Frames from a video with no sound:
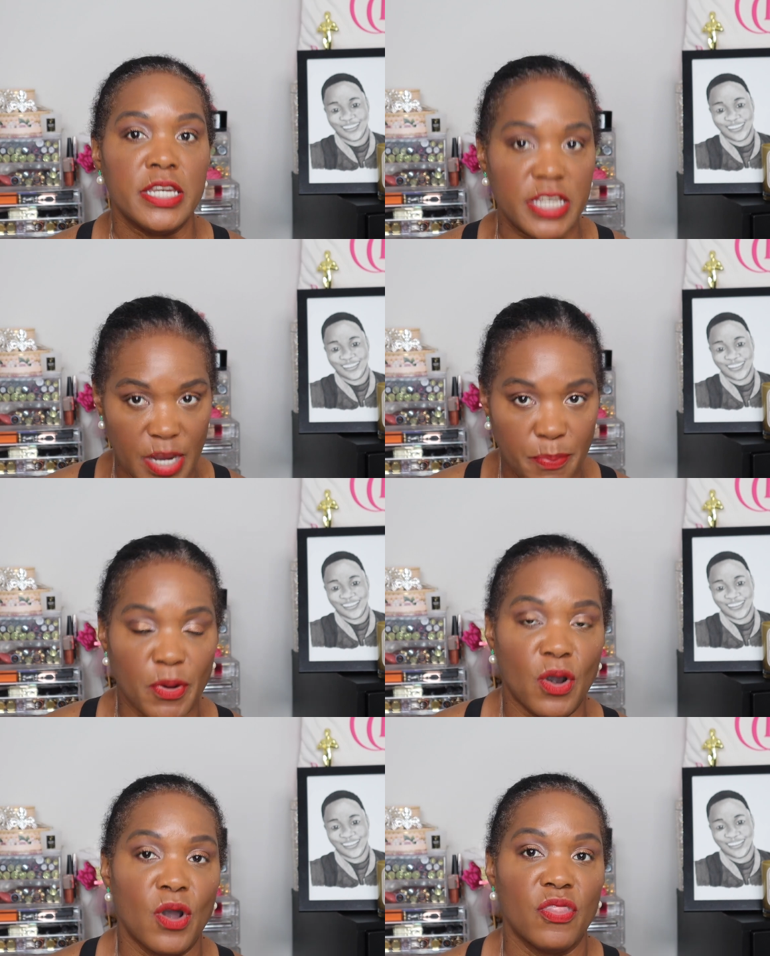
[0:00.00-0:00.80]

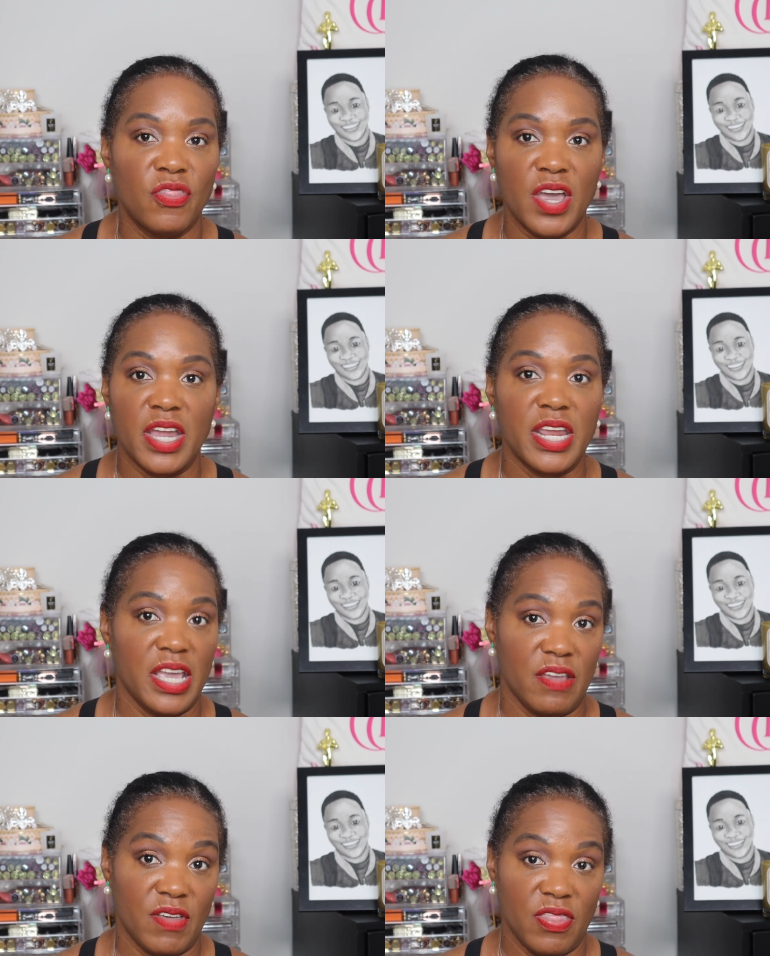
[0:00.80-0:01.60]
Speaker 1: deeper than
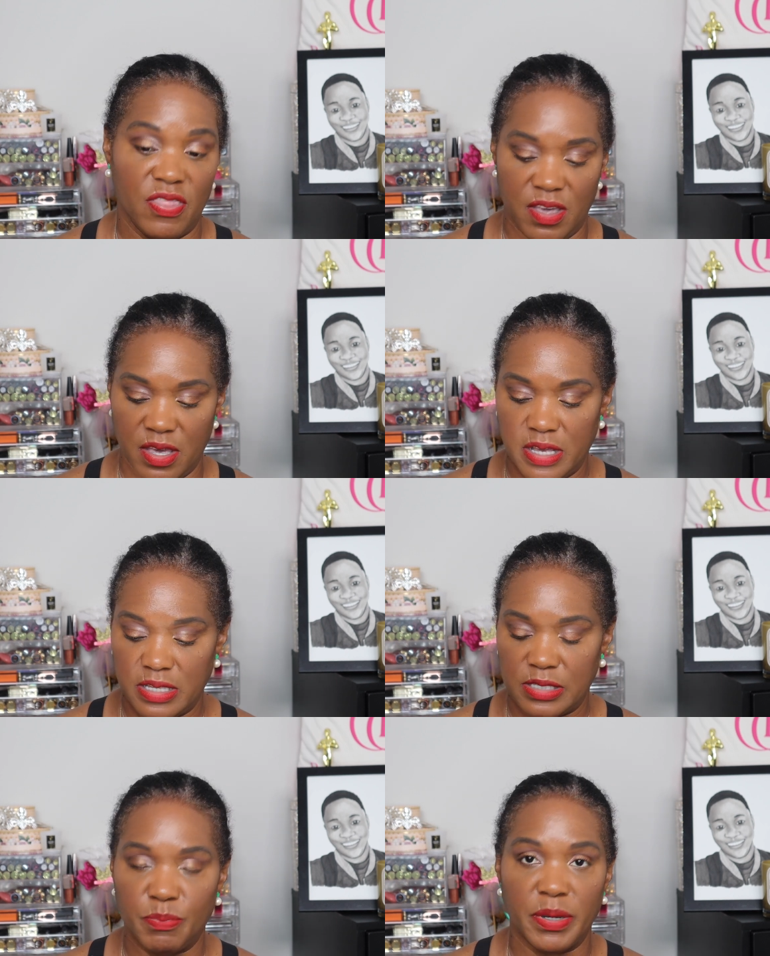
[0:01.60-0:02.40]
even
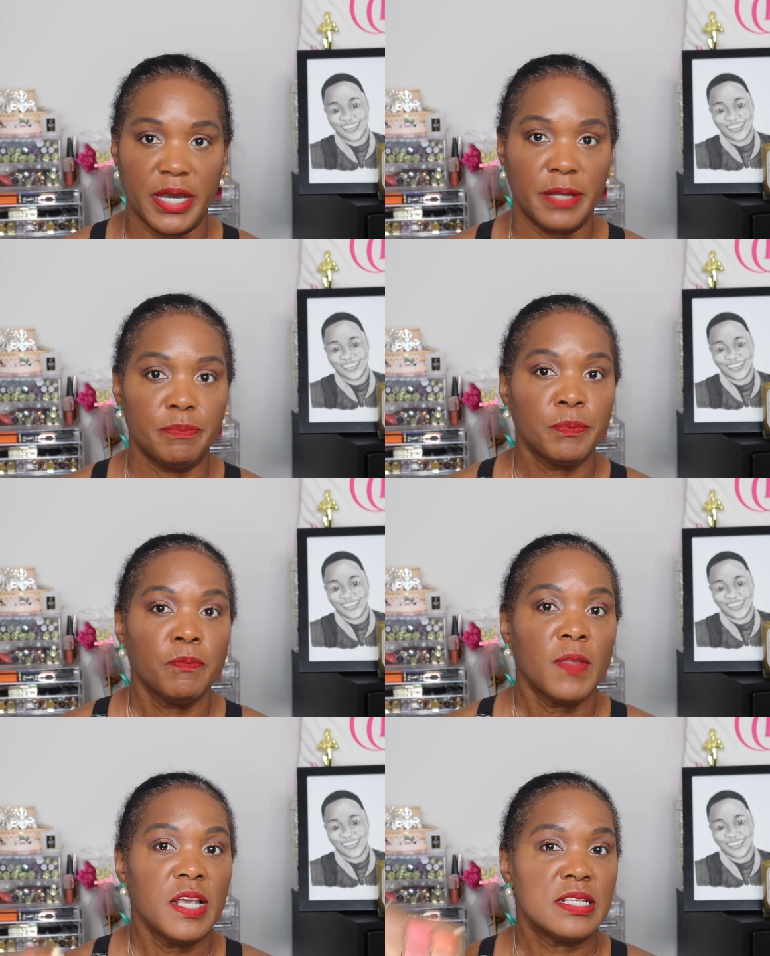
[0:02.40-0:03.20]
these. But
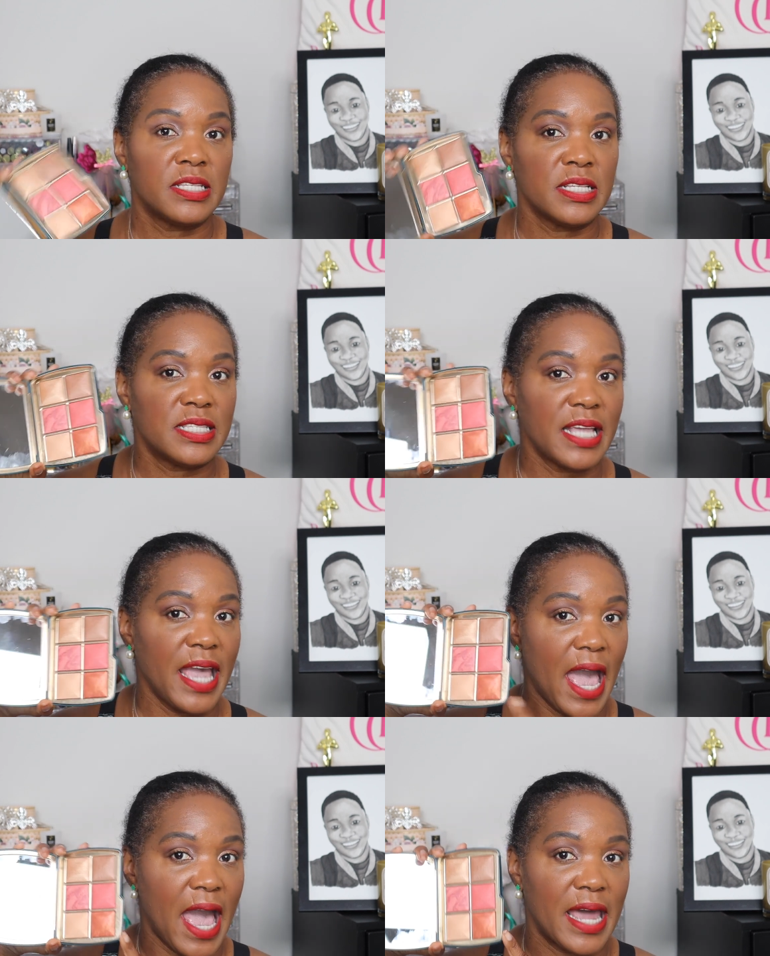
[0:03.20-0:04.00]
since
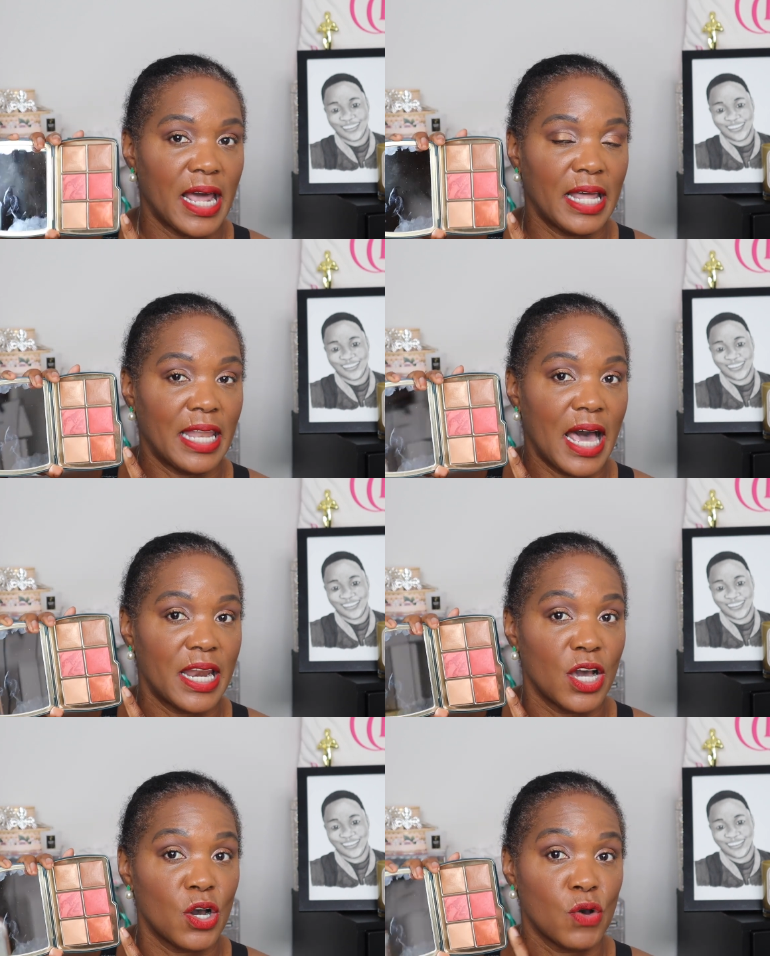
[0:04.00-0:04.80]
they had a
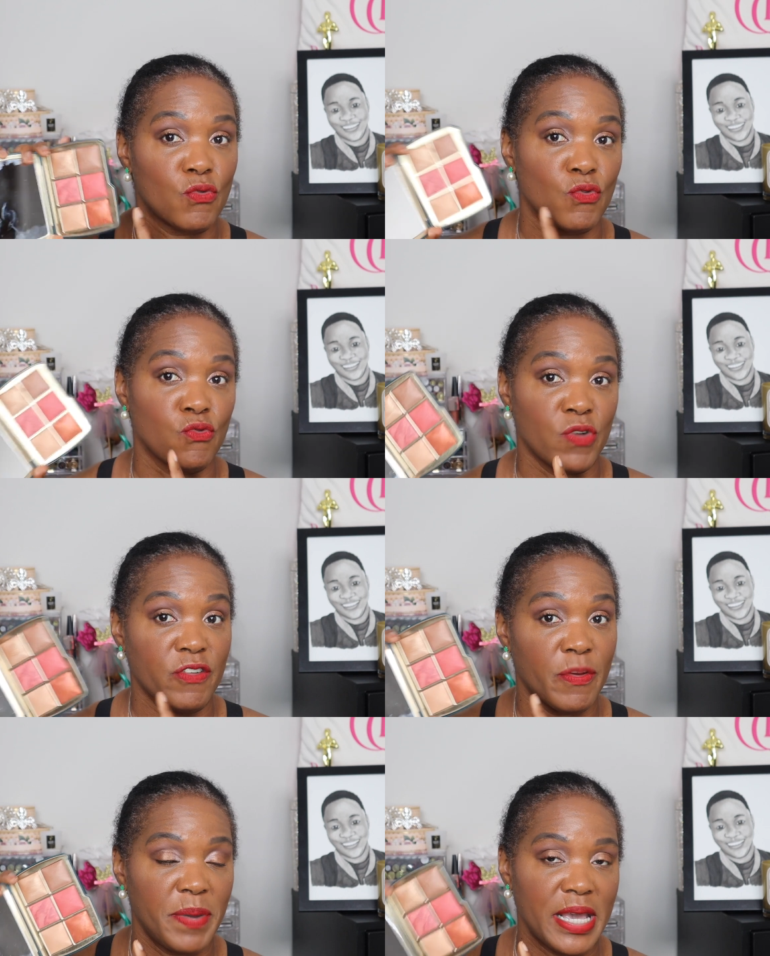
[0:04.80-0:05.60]
lot of
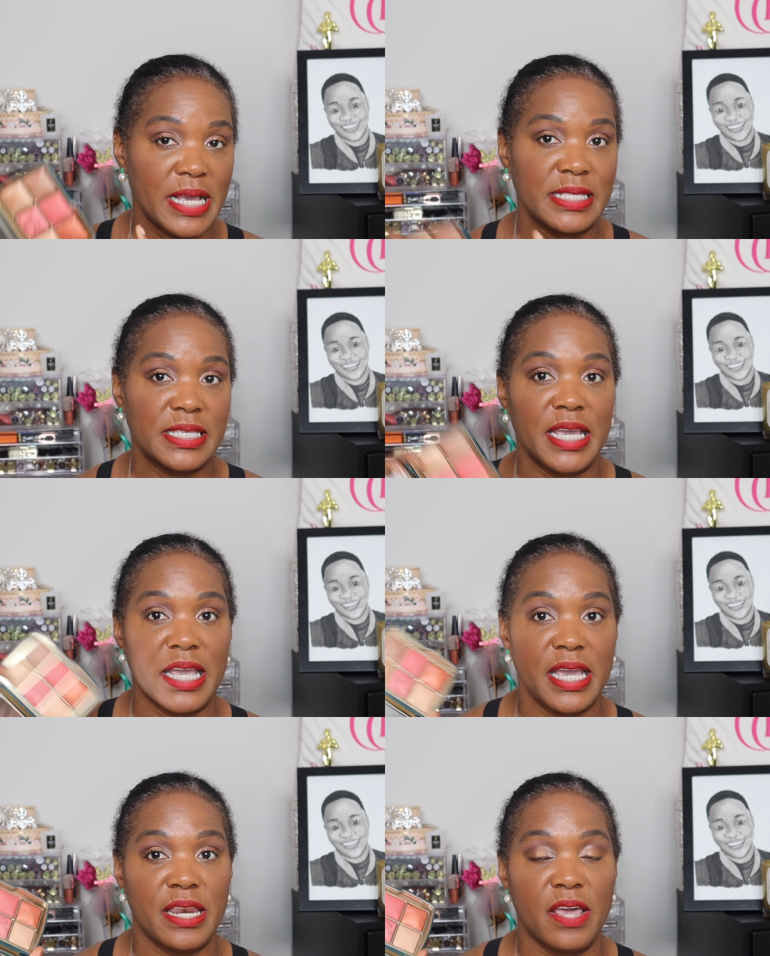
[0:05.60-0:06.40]
re-repeats
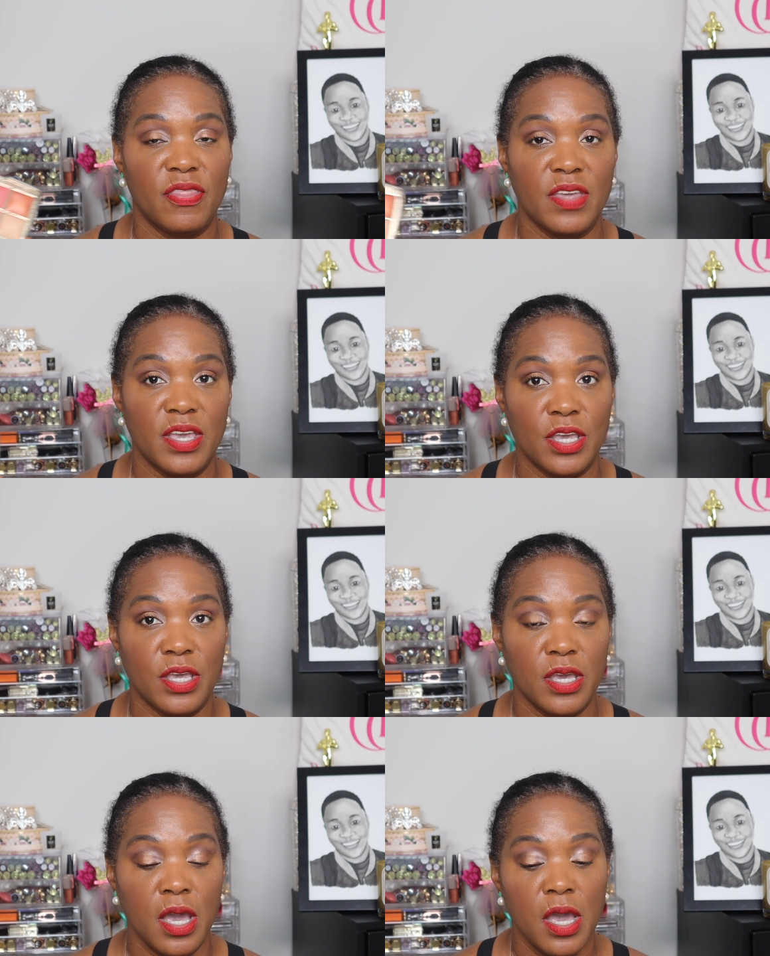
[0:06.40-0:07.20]
in
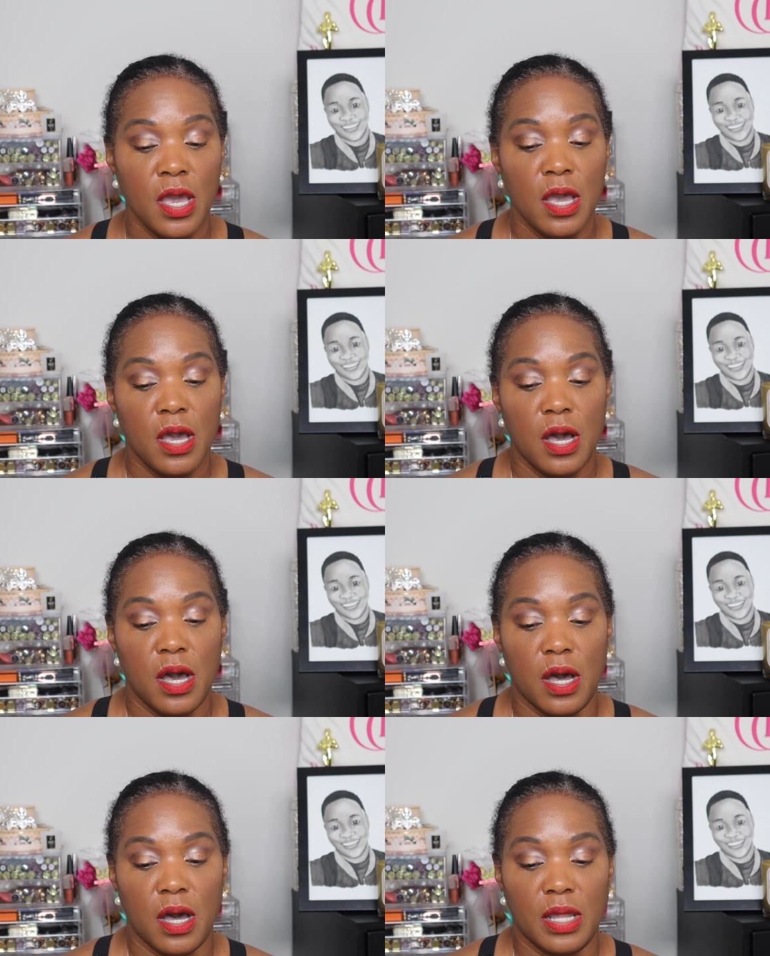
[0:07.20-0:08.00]
the
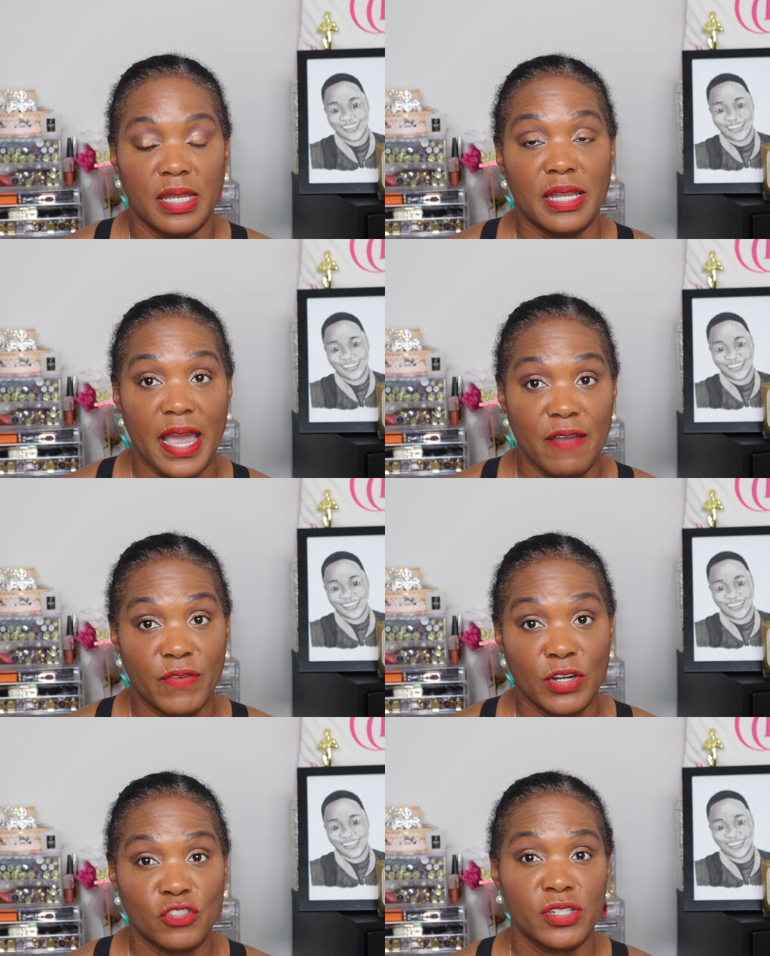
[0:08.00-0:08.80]

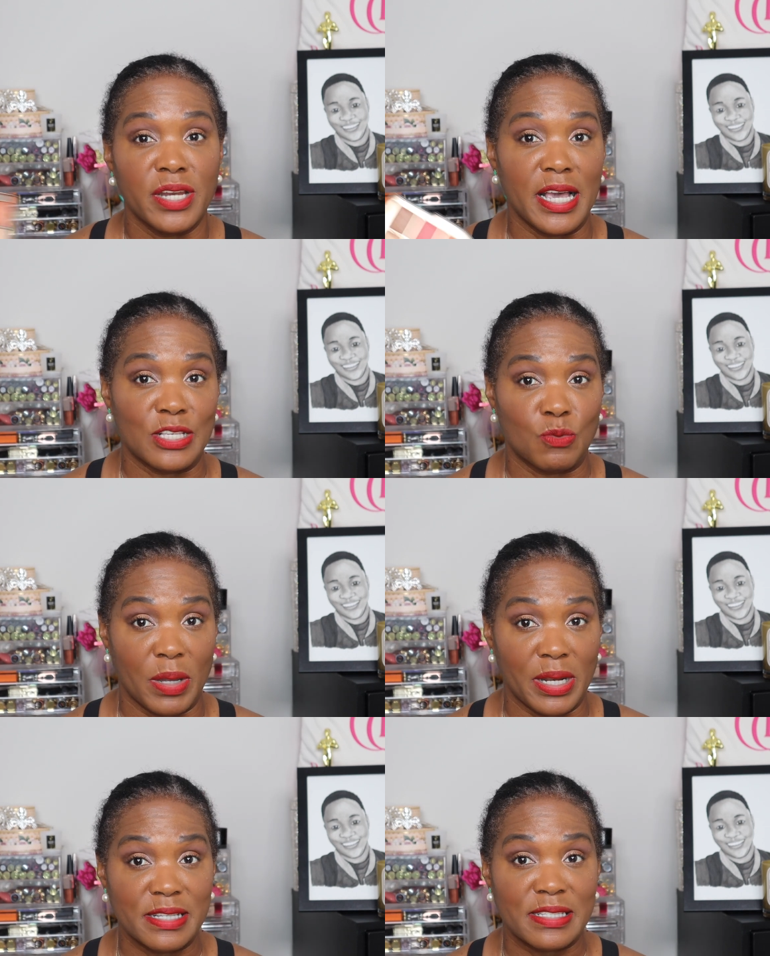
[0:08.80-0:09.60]
light version
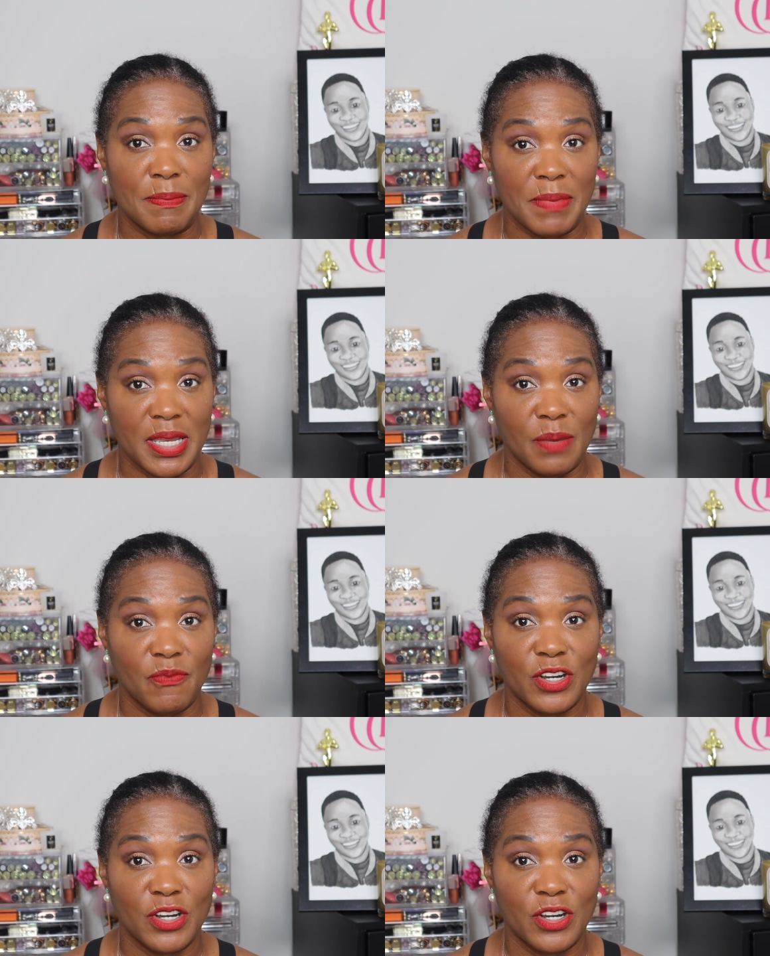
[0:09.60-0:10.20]
as well as the medium